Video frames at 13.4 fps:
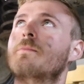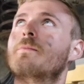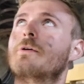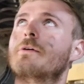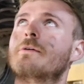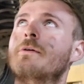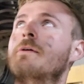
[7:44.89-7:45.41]

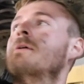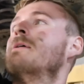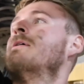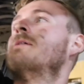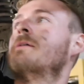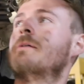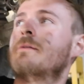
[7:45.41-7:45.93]
But
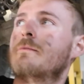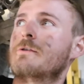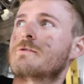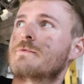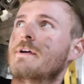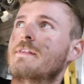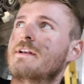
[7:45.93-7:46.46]

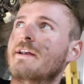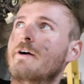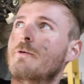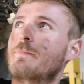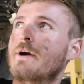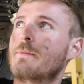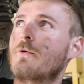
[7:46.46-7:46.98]
once we get the
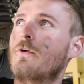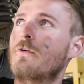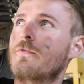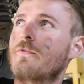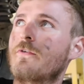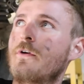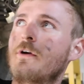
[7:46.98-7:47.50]
downpipe
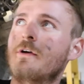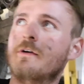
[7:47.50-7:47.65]
off,